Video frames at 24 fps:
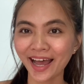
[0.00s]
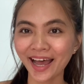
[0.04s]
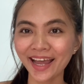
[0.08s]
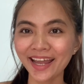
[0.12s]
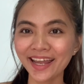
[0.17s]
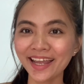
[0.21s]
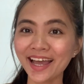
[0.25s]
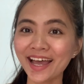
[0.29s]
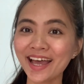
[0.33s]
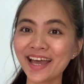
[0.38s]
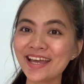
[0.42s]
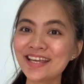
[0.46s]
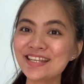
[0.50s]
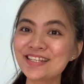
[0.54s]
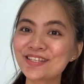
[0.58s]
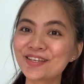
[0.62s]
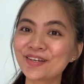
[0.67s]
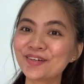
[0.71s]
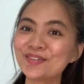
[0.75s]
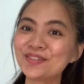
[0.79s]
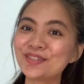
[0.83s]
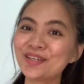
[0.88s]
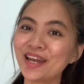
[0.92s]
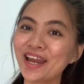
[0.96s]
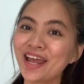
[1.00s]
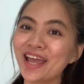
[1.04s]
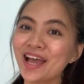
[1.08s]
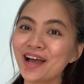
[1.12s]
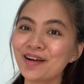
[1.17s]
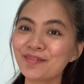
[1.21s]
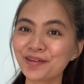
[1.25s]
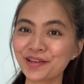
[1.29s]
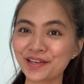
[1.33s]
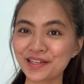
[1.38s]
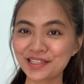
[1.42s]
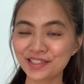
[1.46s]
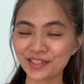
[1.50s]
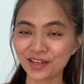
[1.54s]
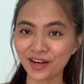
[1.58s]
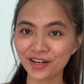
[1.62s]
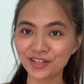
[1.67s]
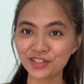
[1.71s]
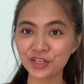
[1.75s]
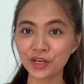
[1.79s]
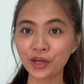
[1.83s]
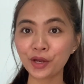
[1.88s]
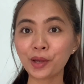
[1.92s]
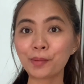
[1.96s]
guys, so today I'm going to
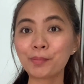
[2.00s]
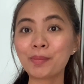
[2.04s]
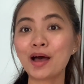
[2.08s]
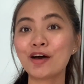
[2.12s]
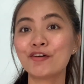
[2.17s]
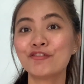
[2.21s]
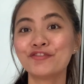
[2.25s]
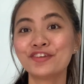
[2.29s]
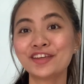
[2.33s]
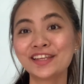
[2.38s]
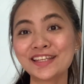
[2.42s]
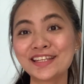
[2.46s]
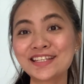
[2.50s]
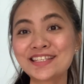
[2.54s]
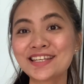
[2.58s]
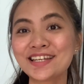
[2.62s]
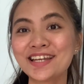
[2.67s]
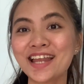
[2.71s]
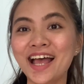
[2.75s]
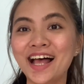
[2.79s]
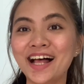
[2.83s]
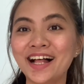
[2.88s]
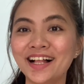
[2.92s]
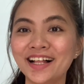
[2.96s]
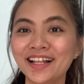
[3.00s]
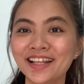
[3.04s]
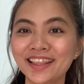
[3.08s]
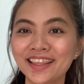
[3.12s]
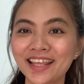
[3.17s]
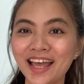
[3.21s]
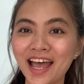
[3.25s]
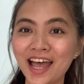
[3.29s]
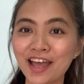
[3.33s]
start sharing about fitness and health.